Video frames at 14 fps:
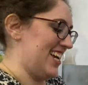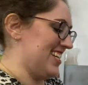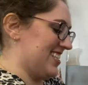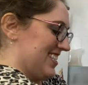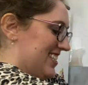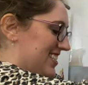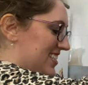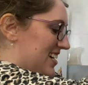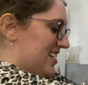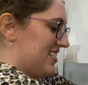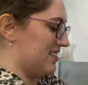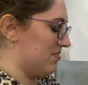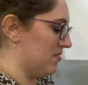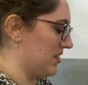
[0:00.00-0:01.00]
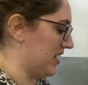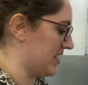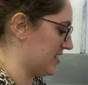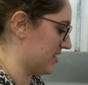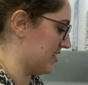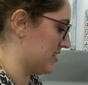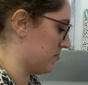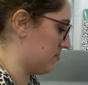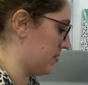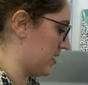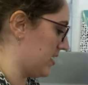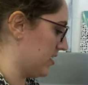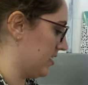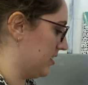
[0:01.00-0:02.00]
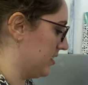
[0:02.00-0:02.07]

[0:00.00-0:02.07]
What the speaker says: It's exciting when you get to this bit.